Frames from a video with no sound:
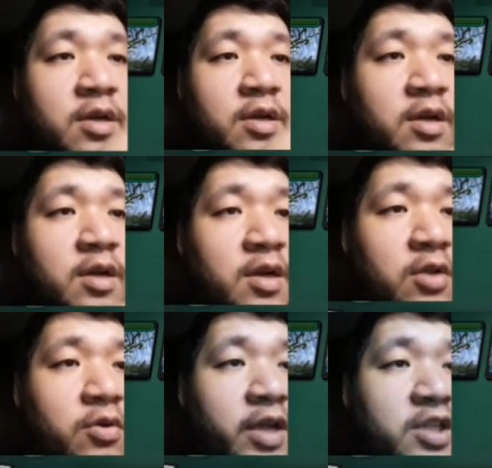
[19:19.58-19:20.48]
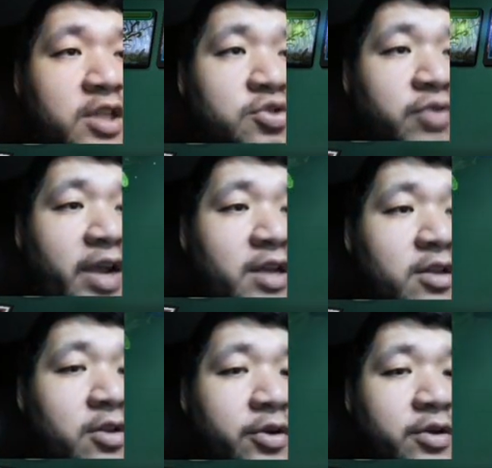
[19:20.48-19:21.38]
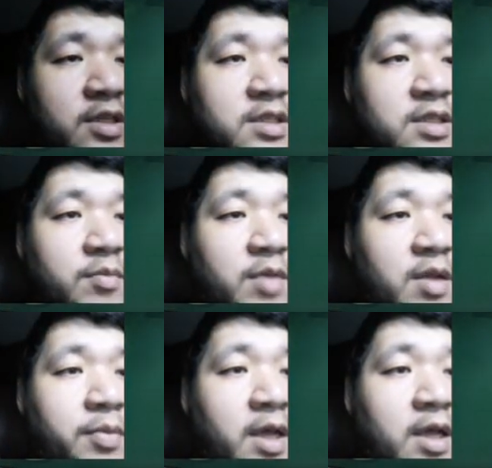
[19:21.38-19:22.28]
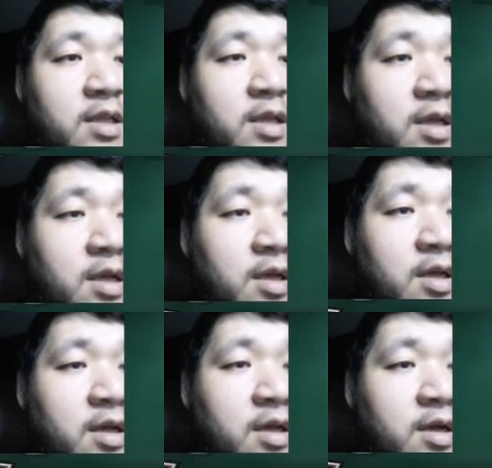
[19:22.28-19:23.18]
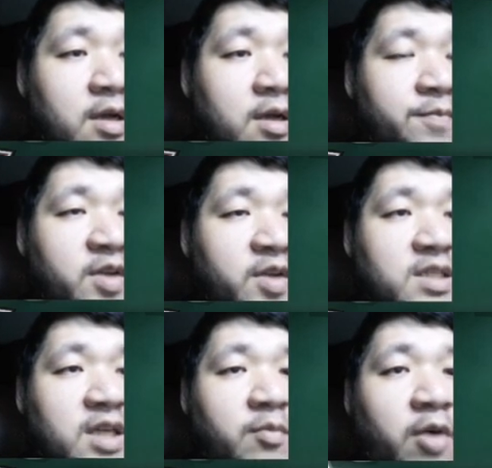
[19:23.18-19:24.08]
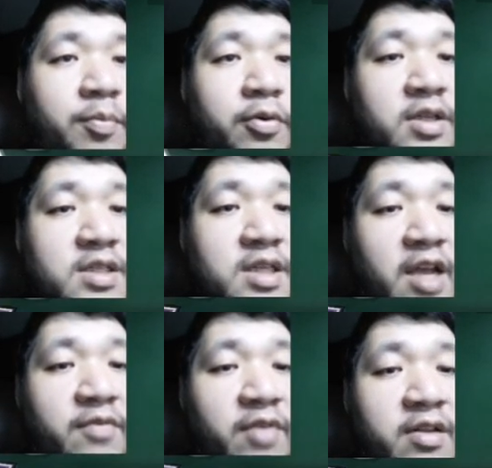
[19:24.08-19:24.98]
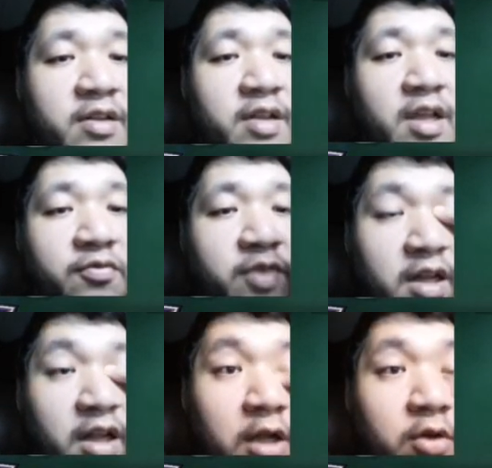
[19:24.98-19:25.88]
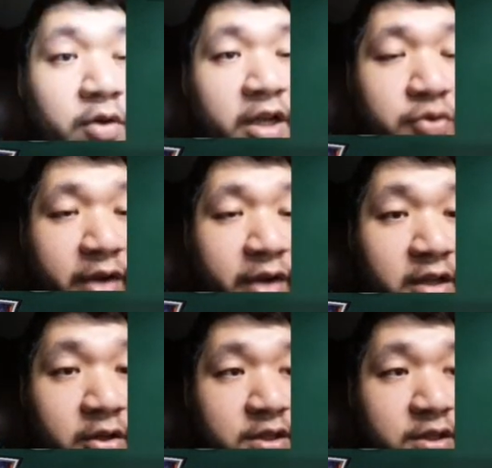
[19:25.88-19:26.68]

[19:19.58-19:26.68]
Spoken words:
Hollow Henge Wrangler. It's going to be a pain. Because our opponent's going to have an infinite Hollow Henge Wranglers.